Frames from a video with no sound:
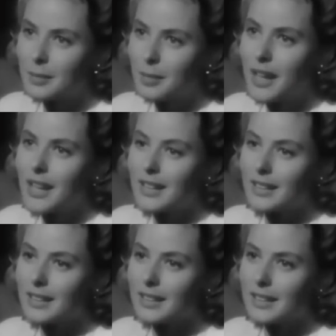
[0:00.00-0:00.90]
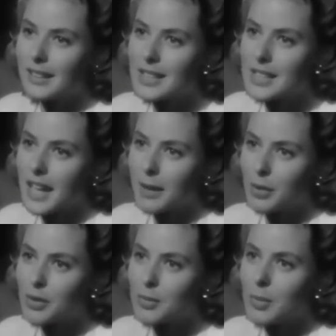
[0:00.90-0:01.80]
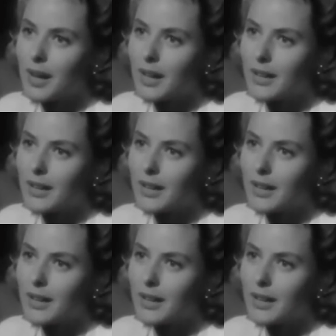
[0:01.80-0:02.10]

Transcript: Play as time goes by.